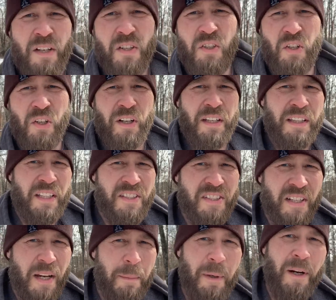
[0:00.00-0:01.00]
During the
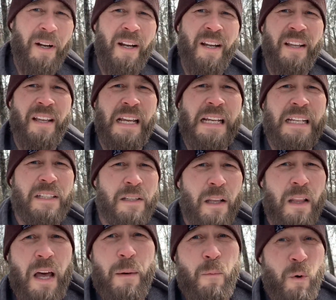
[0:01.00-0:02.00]
summer, it gets a
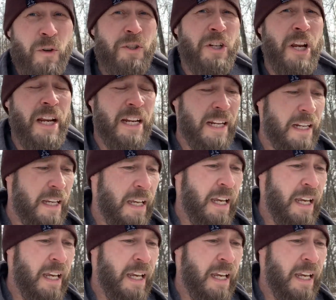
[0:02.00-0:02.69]
lot more shaded.